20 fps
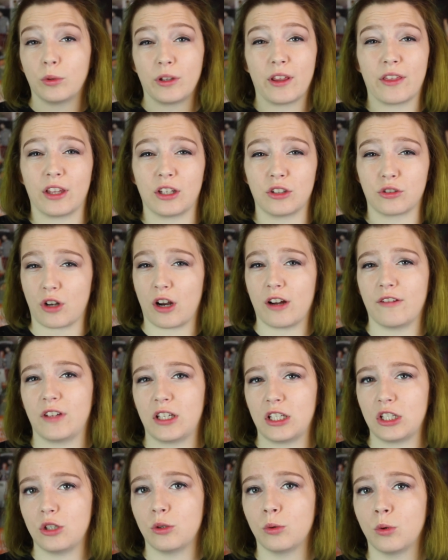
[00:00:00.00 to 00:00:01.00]
only thing
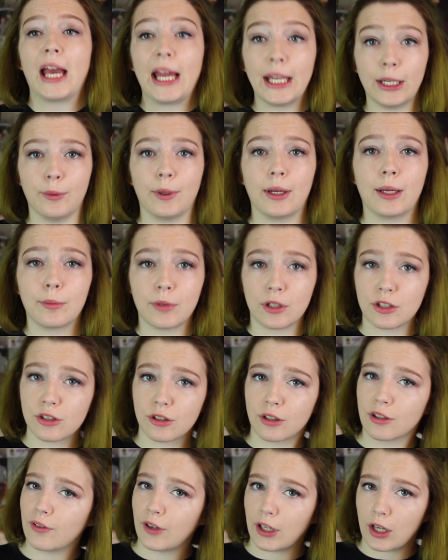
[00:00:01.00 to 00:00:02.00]
driving you. Anyway, I'm not
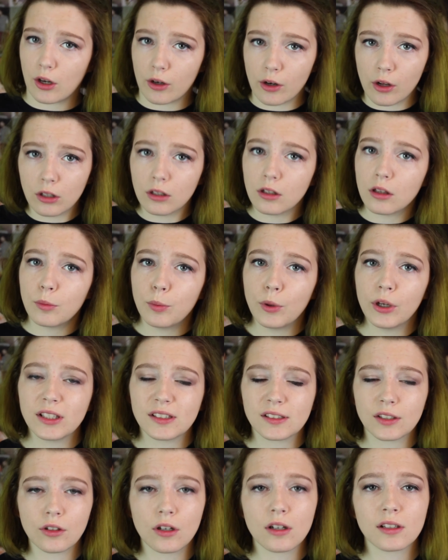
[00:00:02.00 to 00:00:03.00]
sure if I got all of the
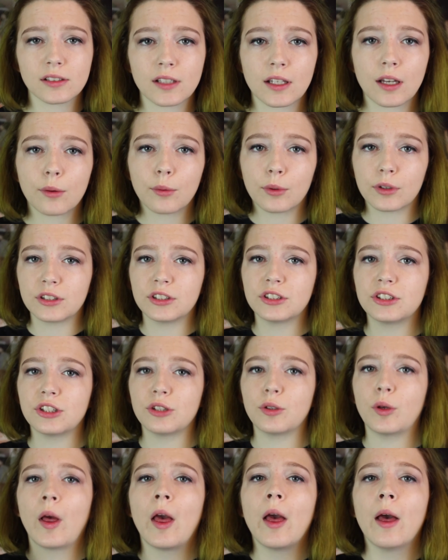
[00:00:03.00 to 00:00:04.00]
points across that I wanted
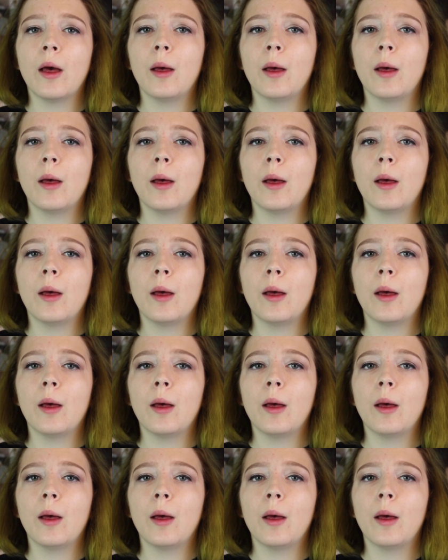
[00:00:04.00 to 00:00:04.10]
to,